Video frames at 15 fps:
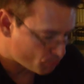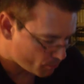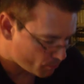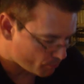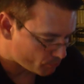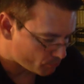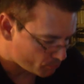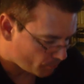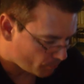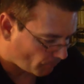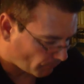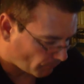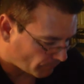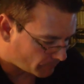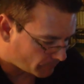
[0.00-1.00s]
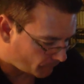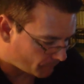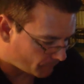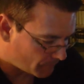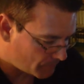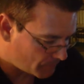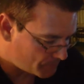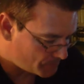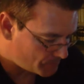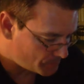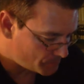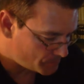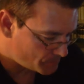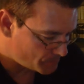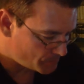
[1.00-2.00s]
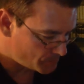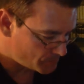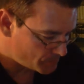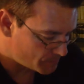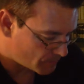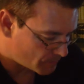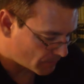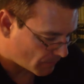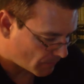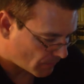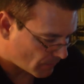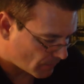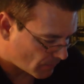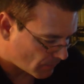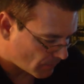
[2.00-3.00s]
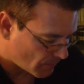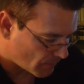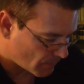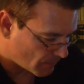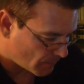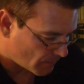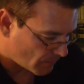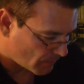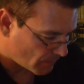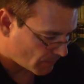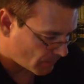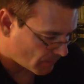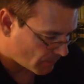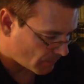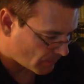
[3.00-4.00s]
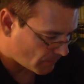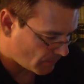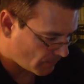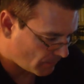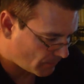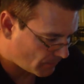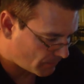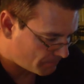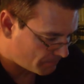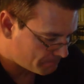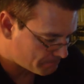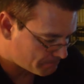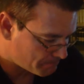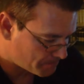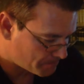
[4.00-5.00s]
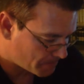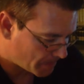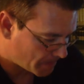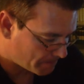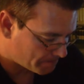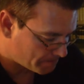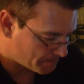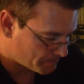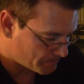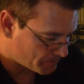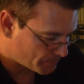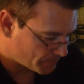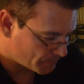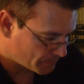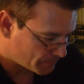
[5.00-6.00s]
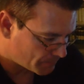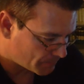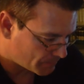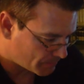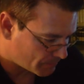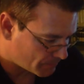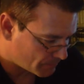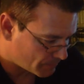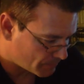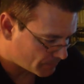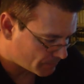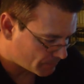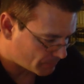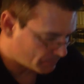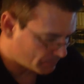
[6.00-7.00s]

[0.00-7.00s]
which could have been either another no longer existing written gospel or more stories being passed down through oral tradition.